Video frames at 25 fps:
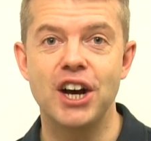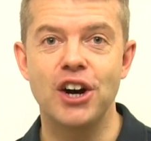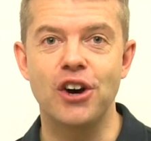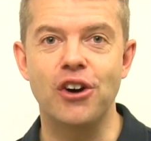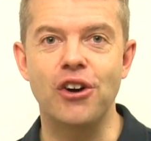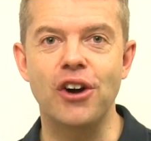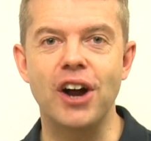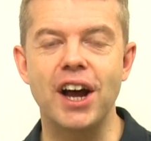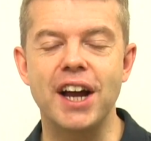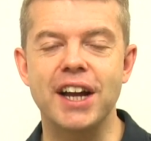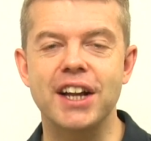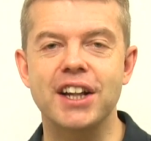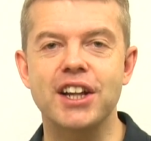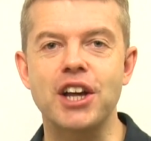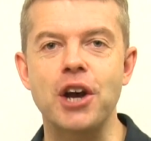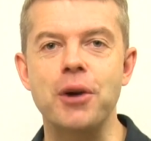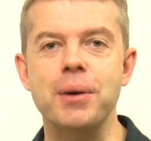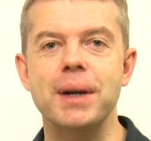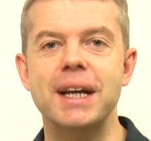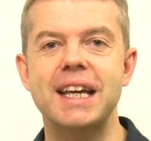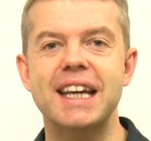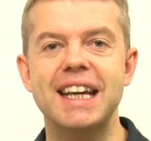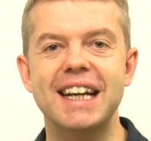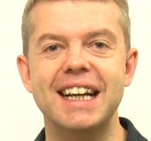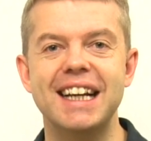All right, go
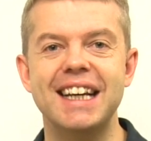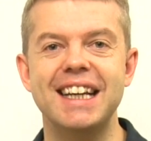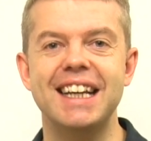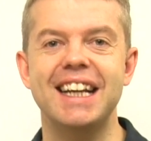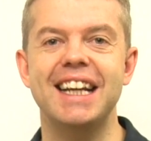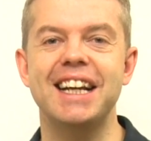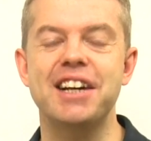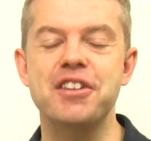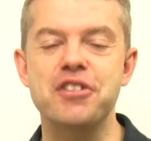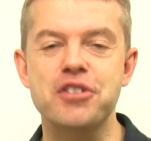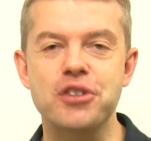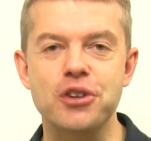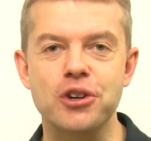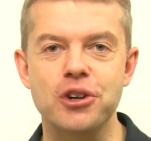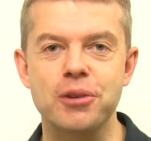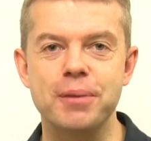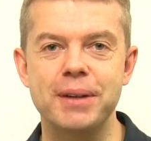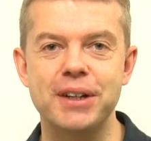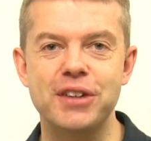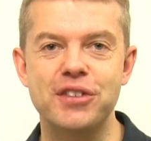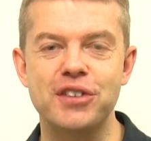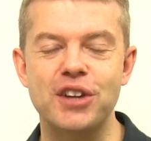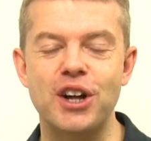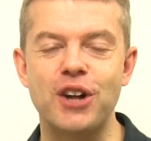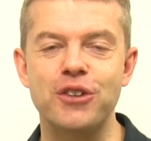and kill it in
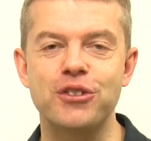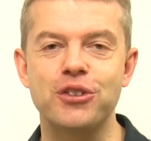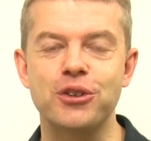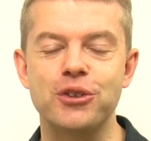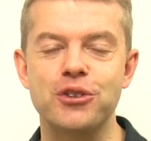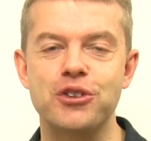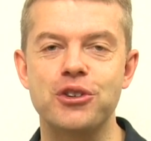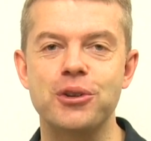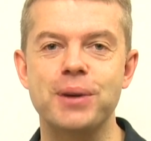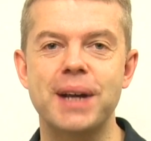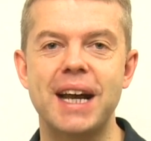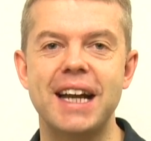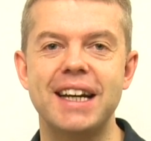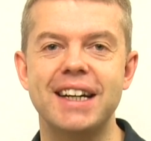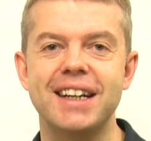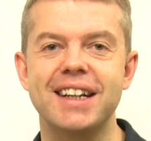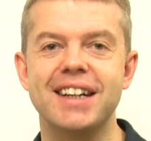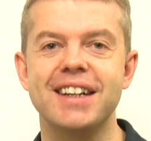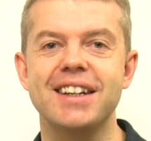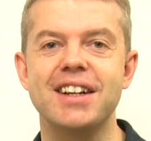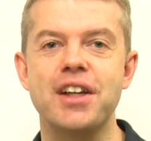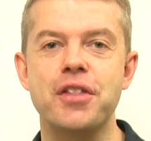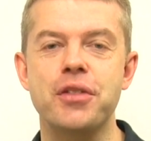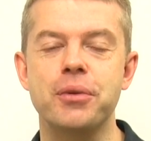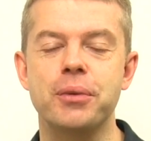tournaments. I'll talk to you again in
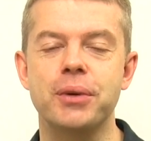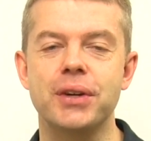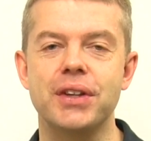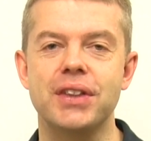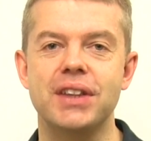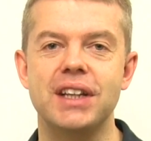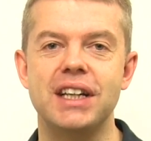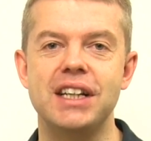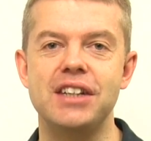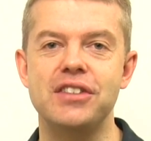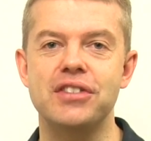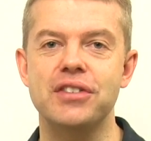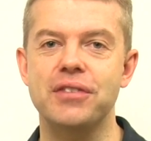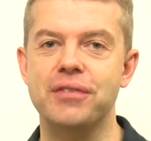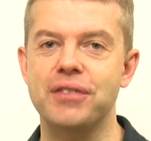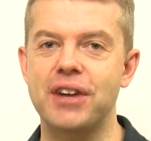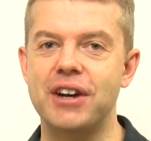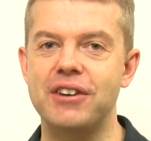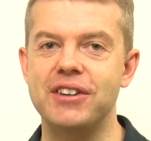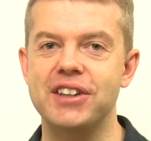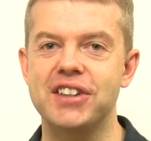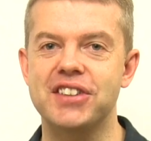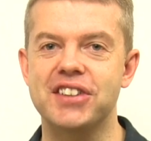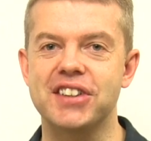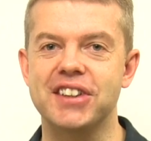another one of these
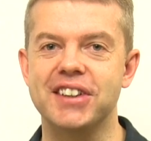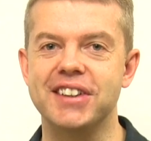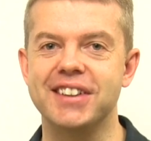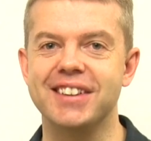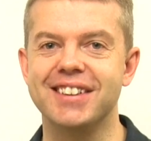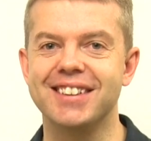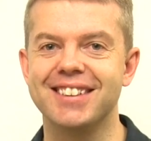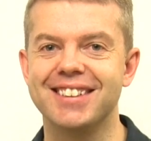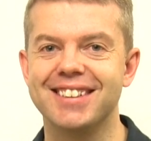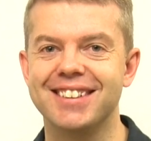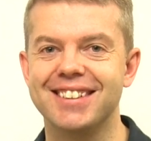very soon.